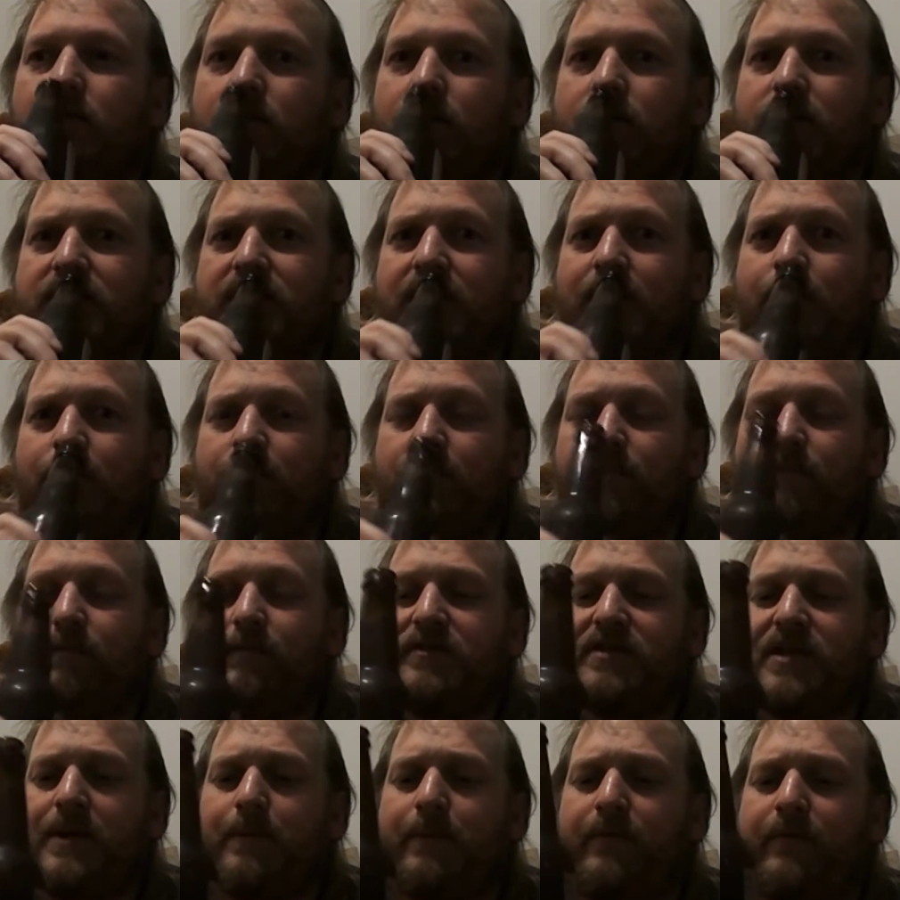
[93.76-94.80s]
like some
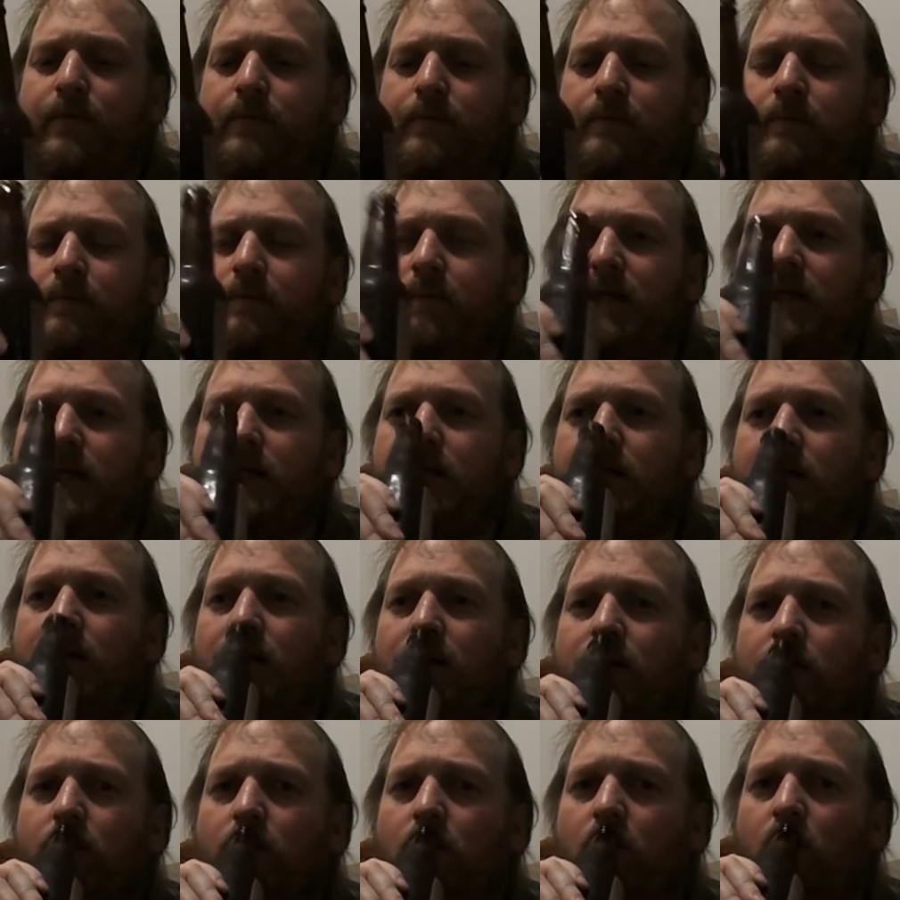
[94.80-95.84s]
of them be,
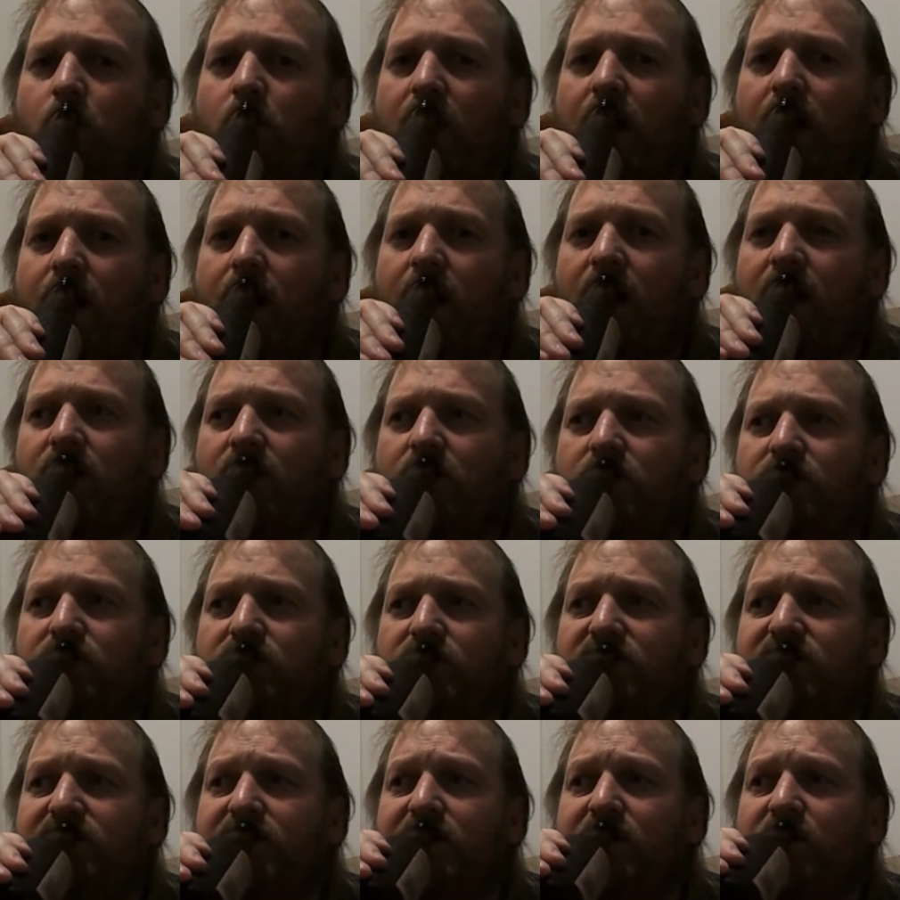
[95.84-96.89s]
or are, I
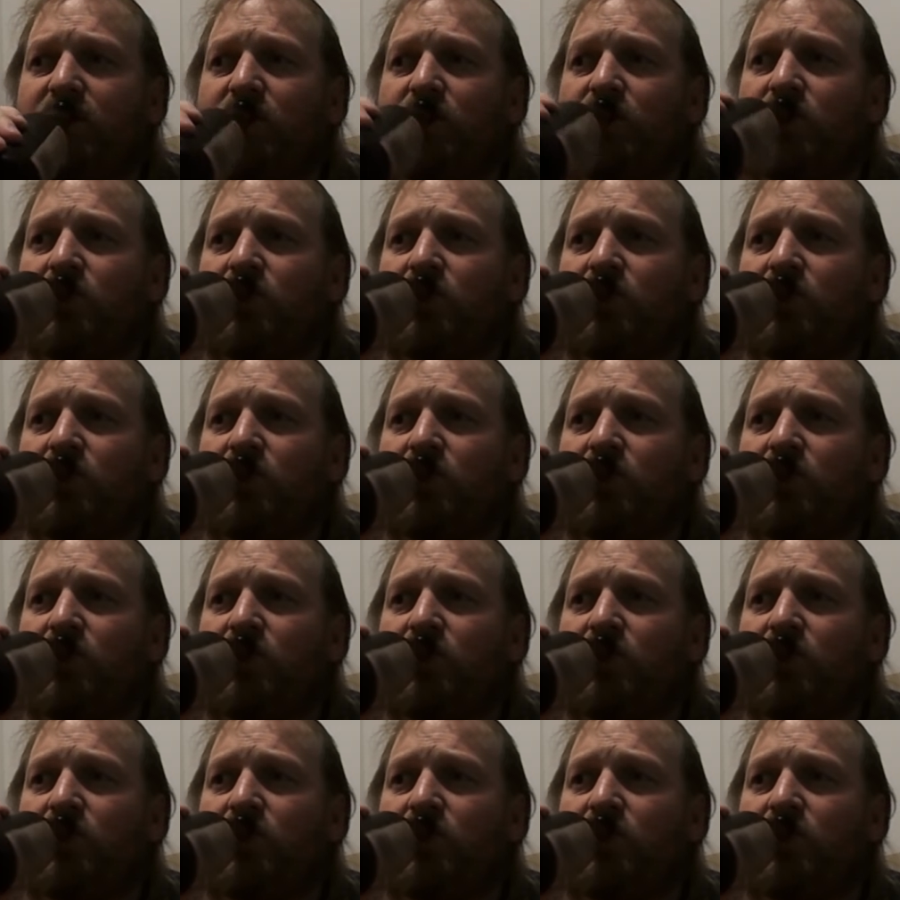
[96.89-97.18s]
should say.